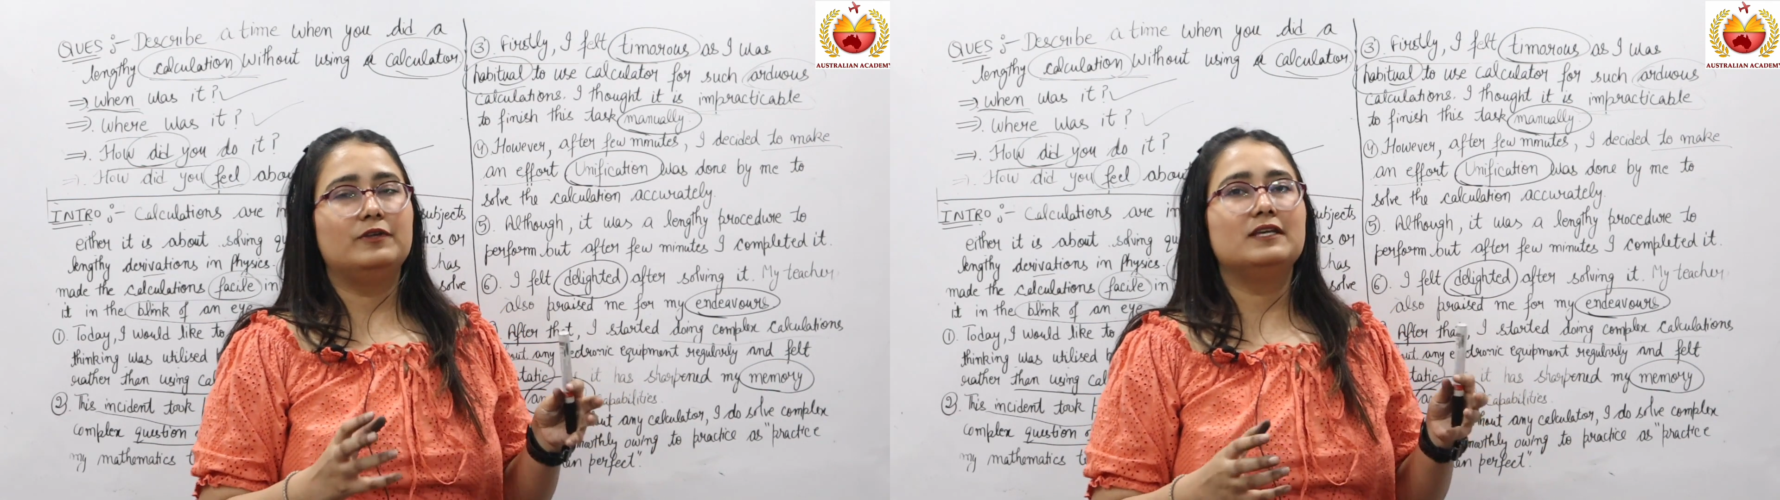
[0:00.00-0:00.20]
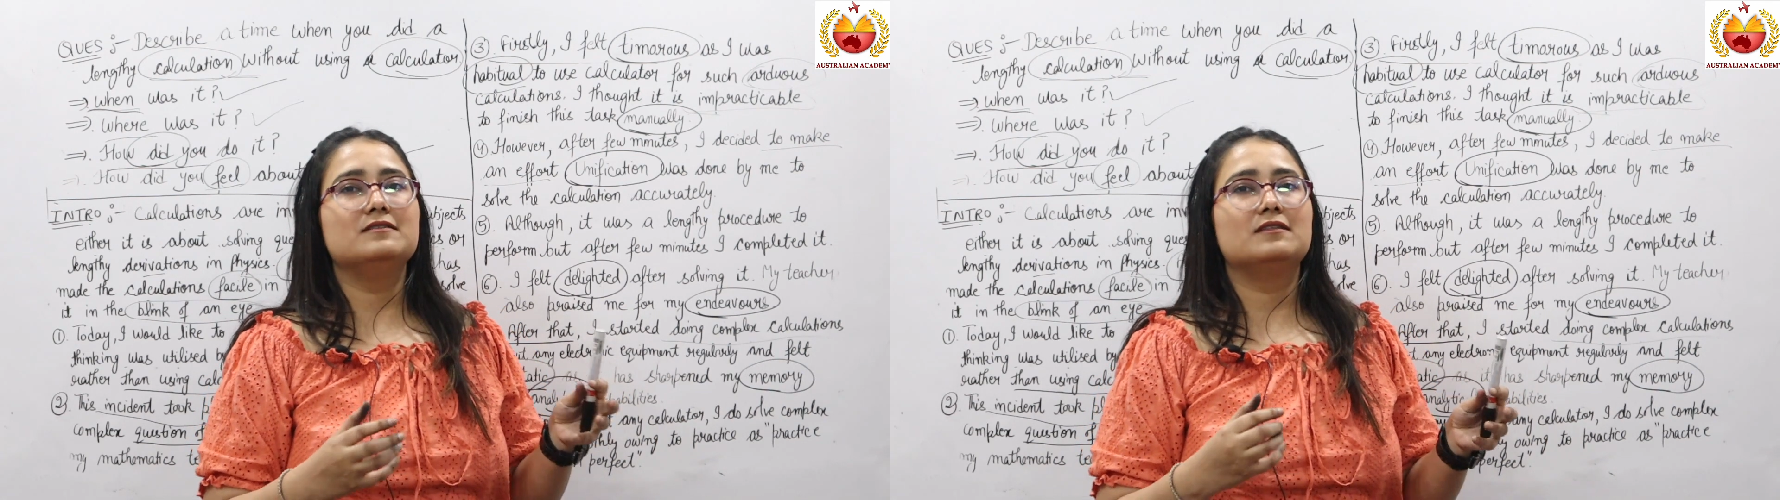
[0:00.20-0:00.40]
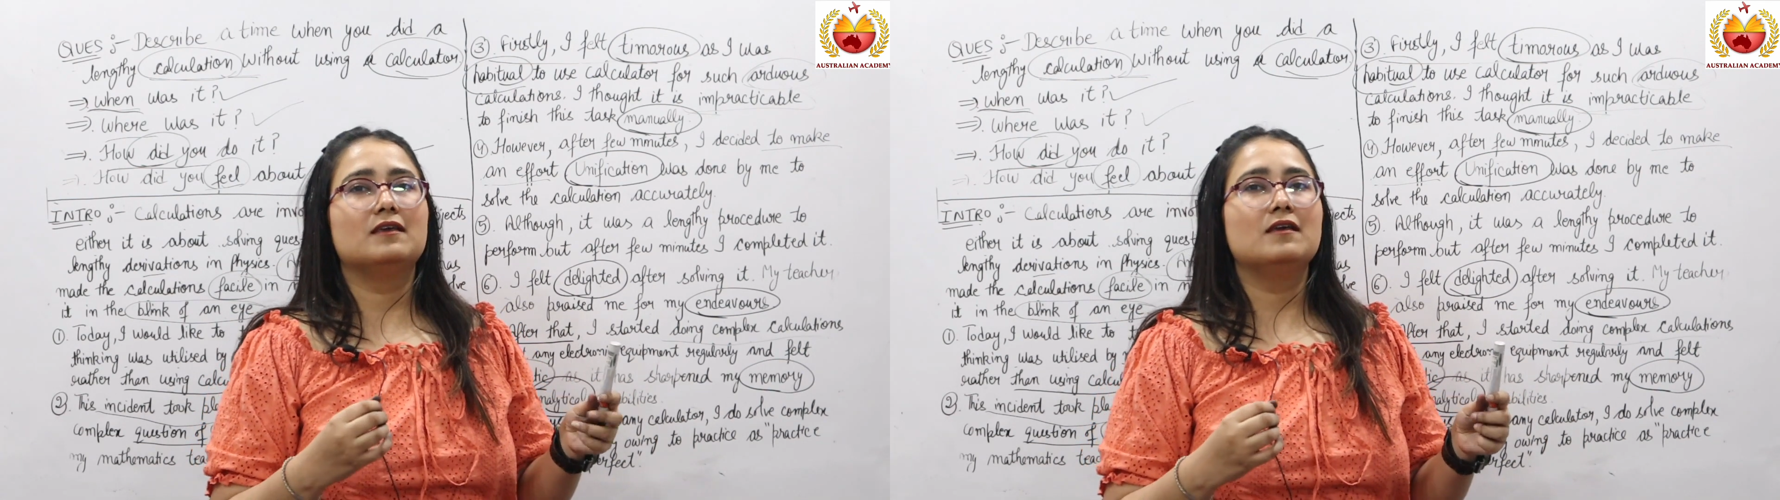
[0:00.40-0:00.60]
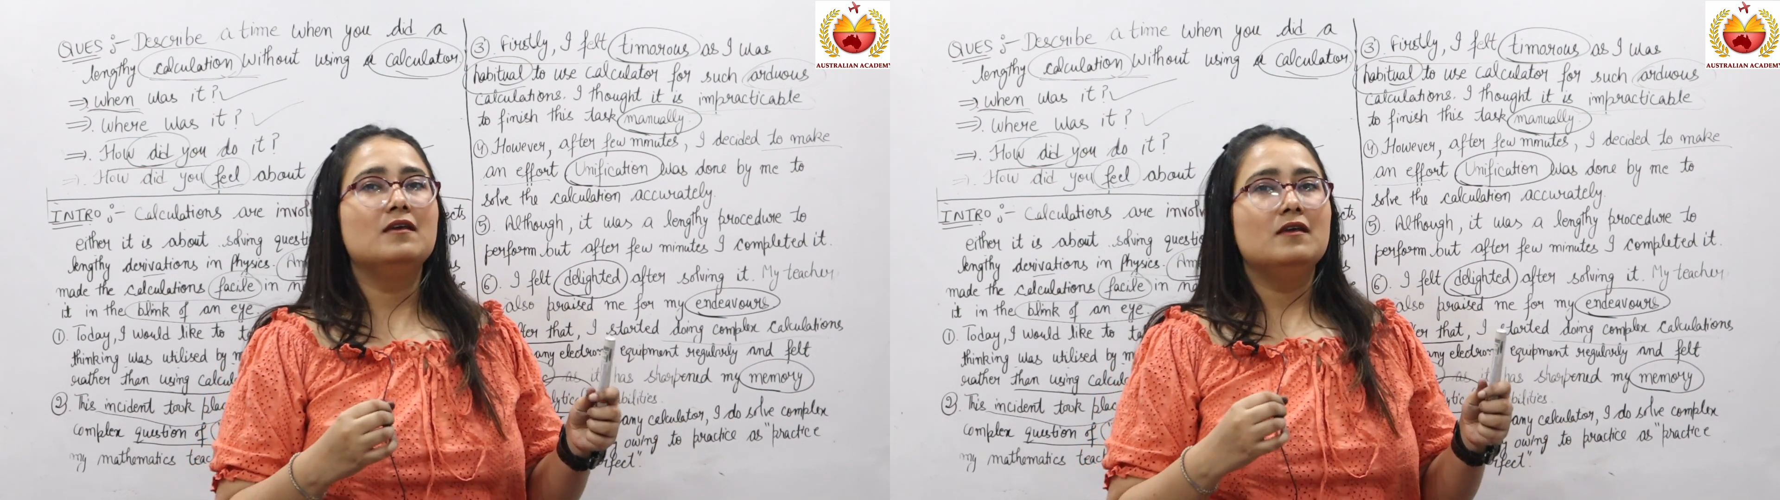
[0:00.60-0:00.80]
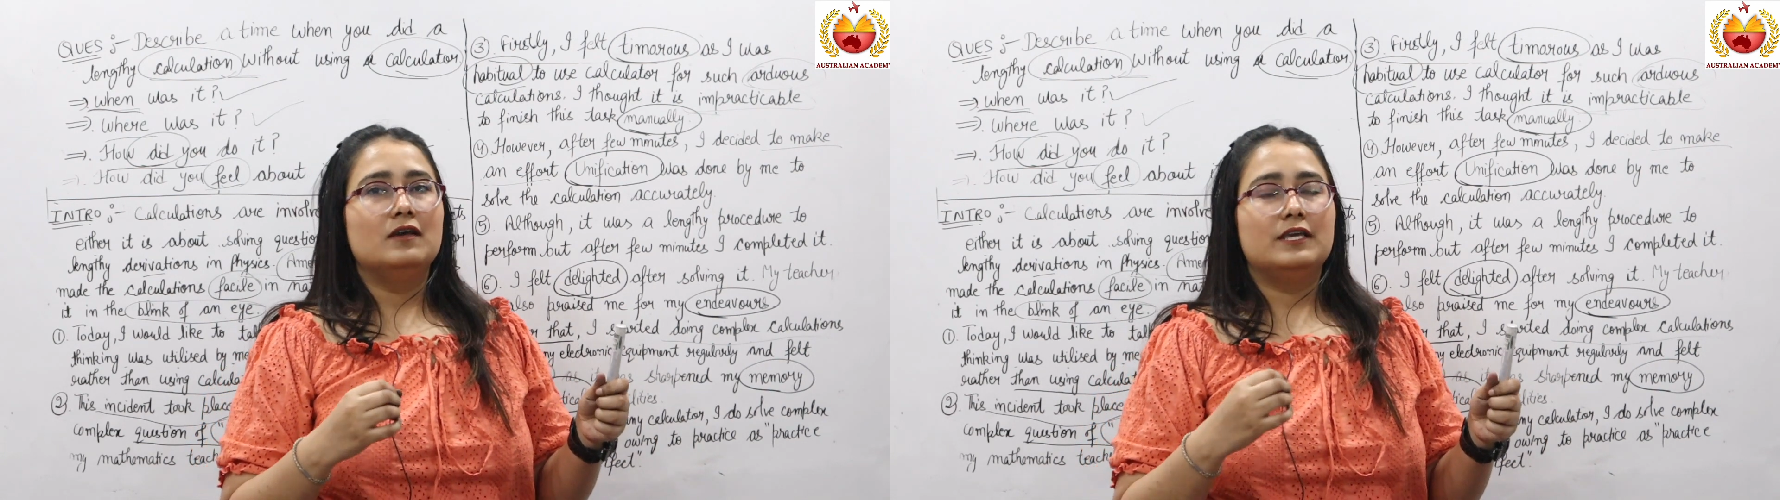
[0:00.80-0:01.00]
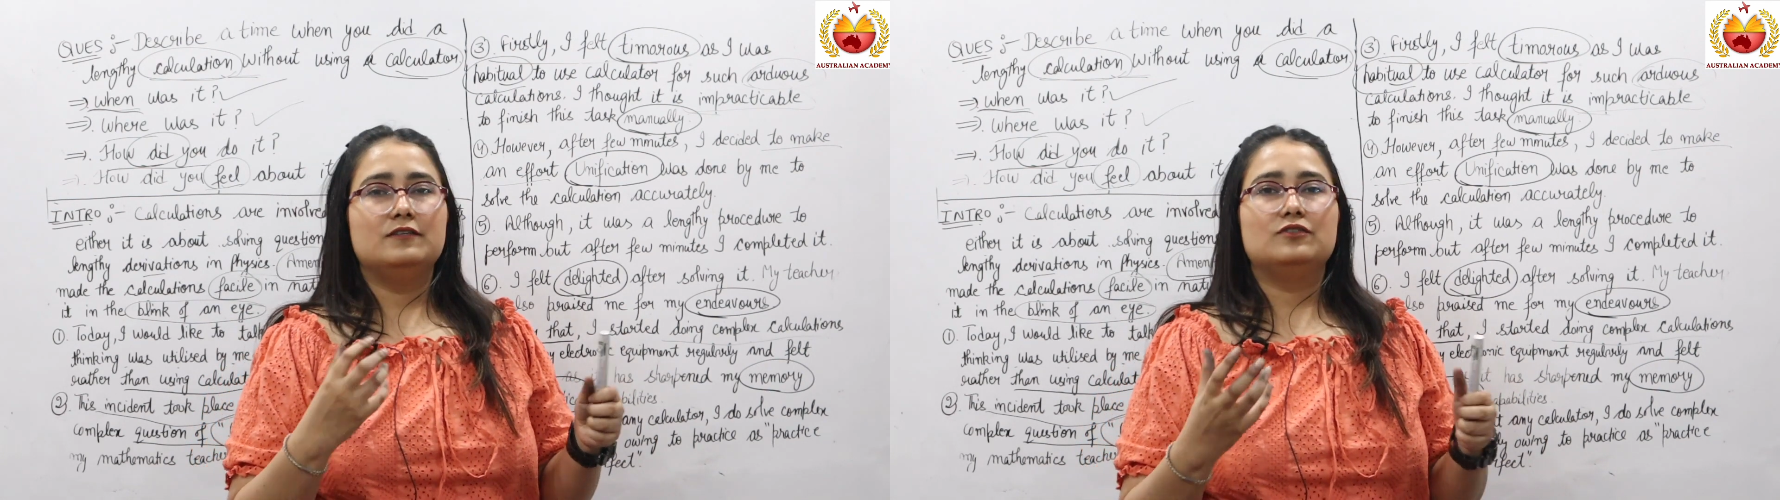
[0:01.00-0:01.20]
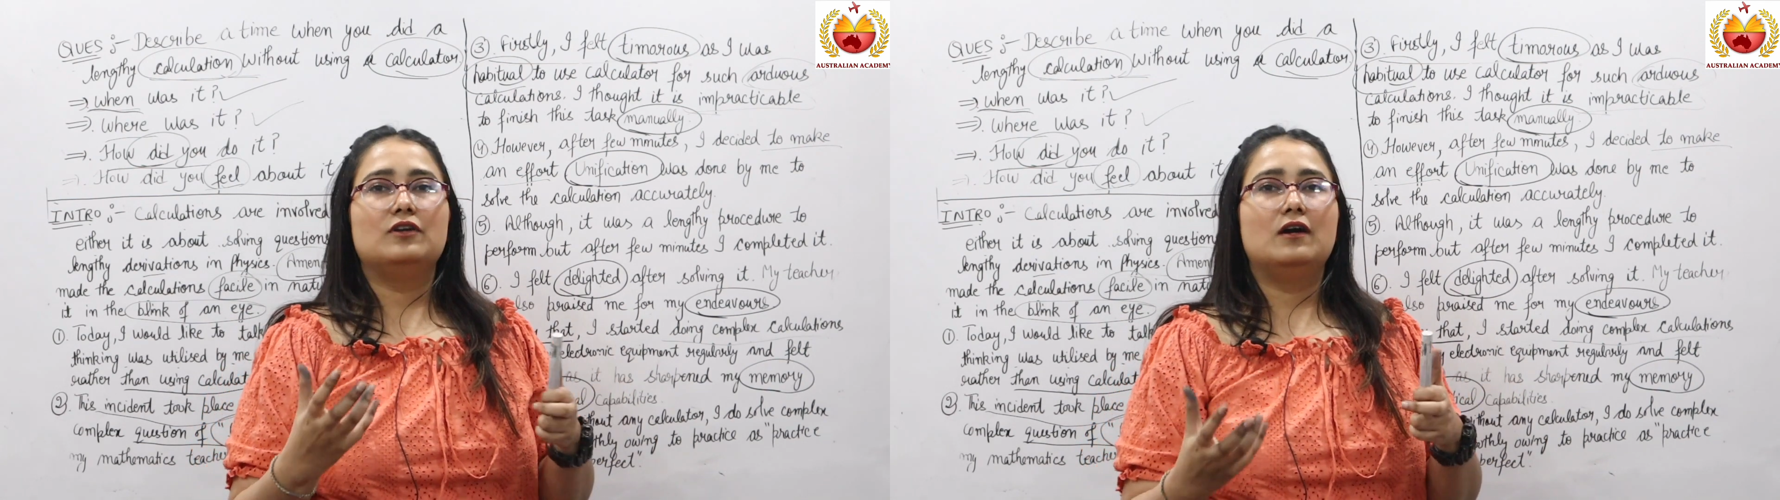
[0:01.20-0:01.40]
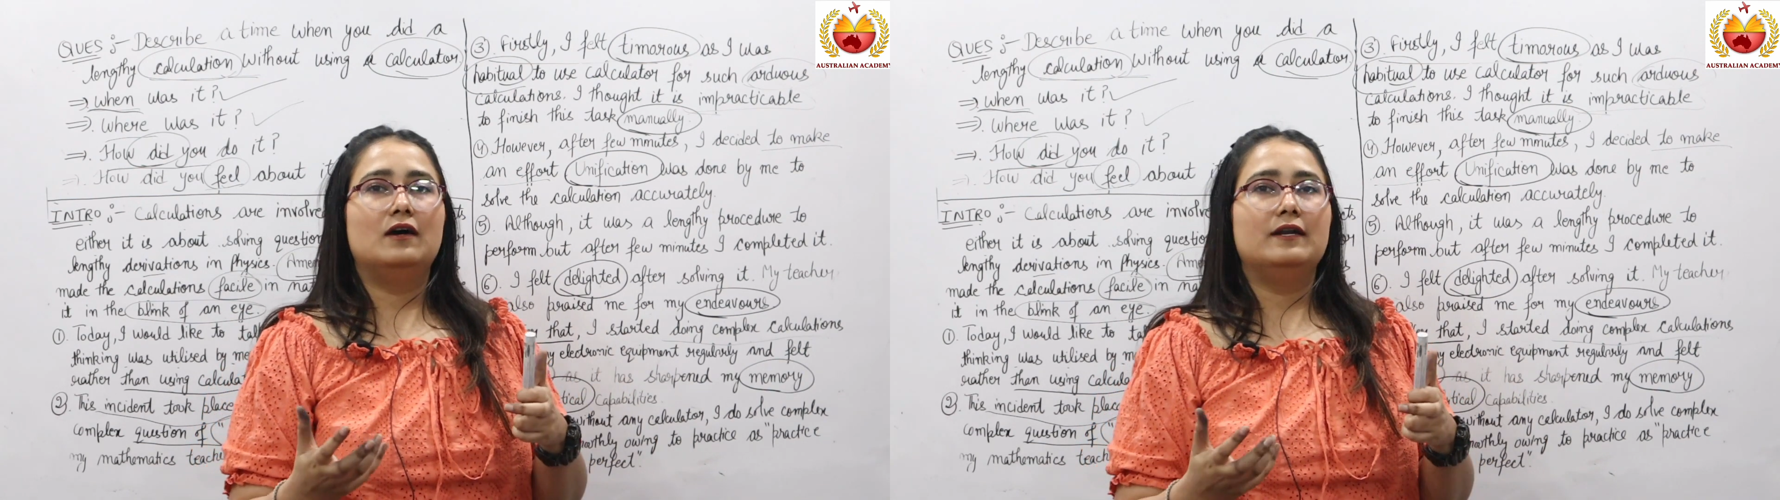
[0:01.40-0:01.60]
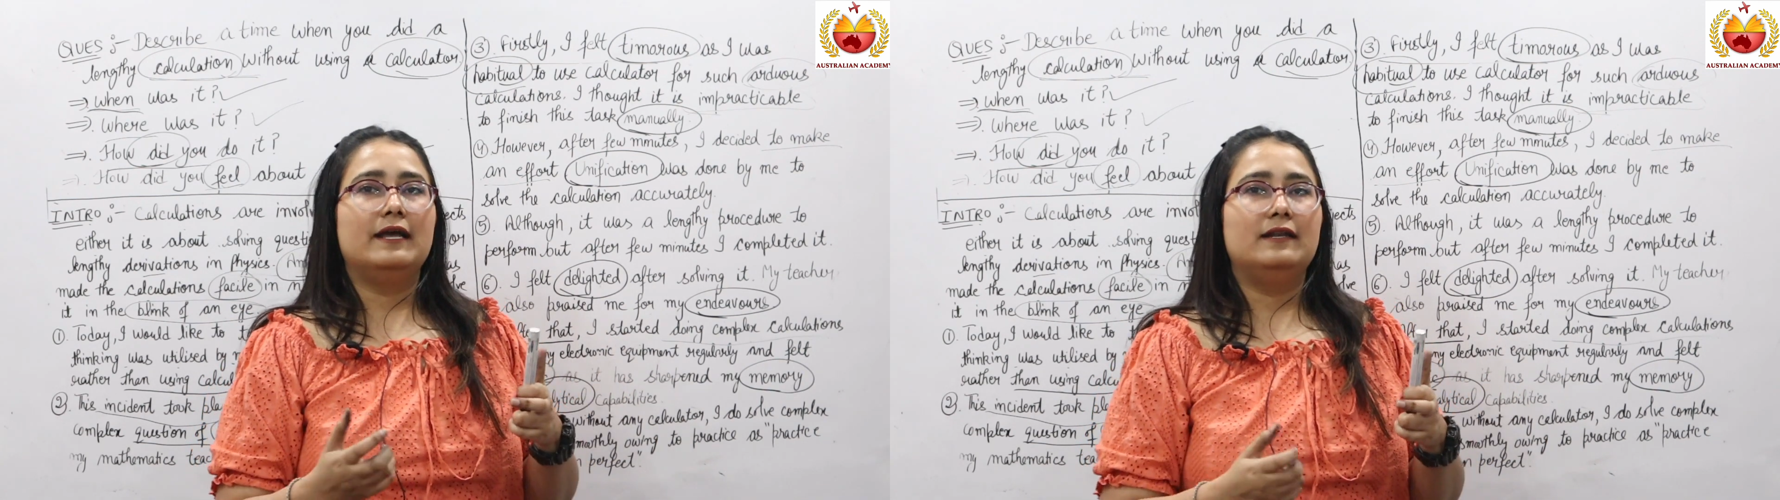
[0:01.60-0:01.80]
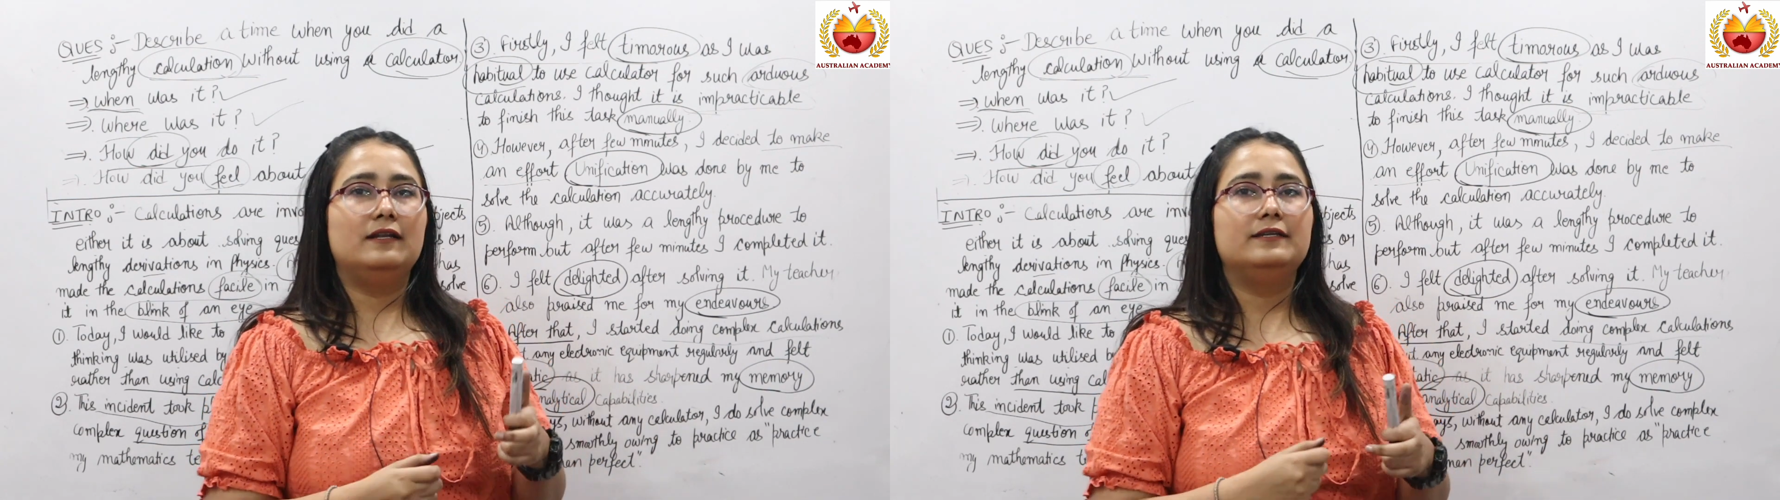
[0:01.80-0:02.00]
We can say his or her
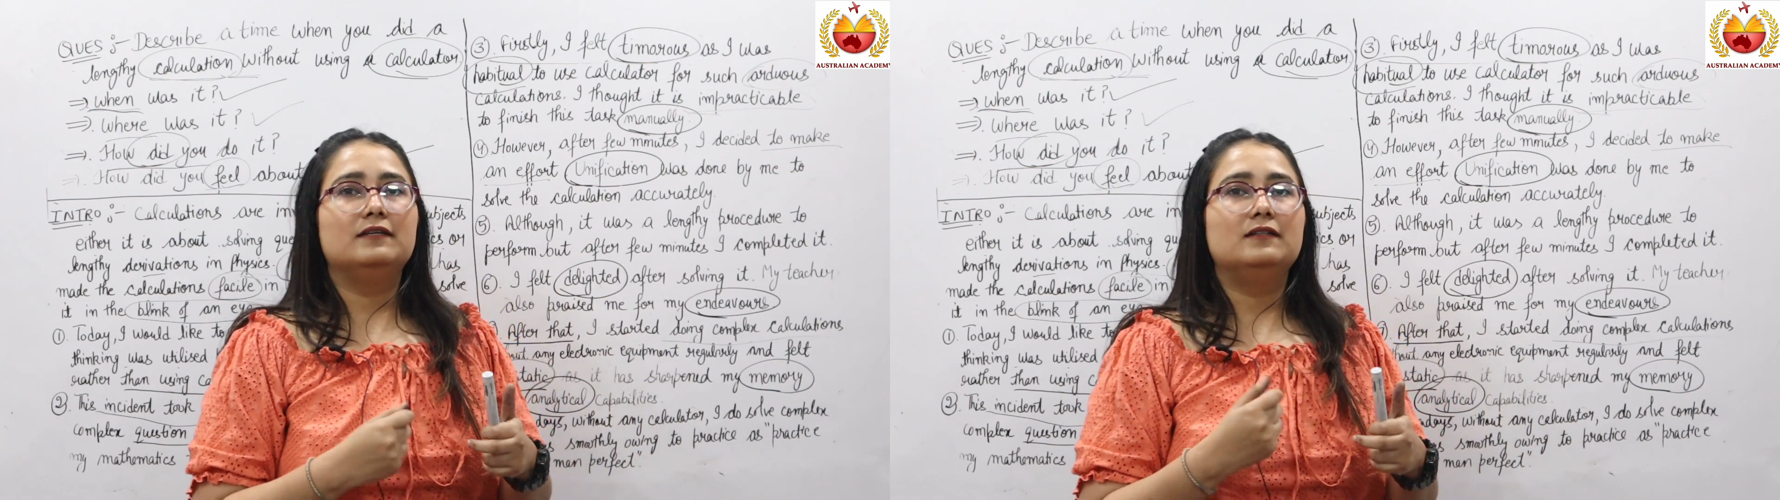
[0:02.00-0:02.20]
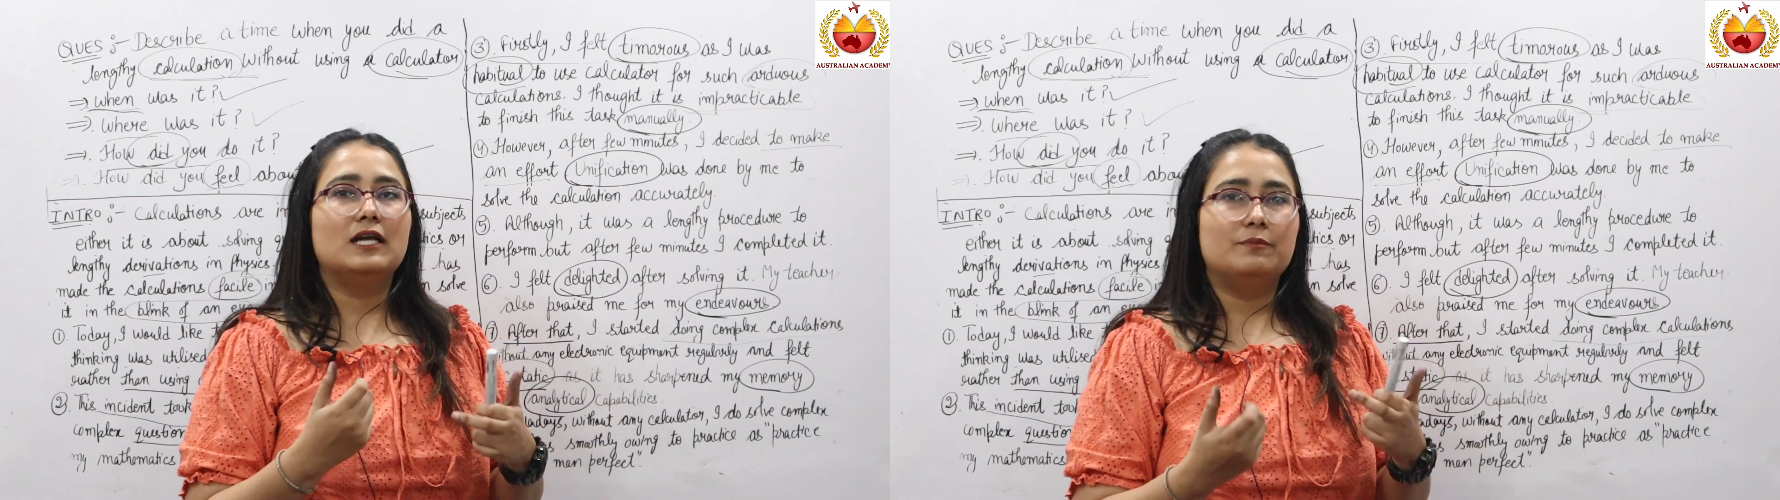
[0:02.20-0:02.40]
analytical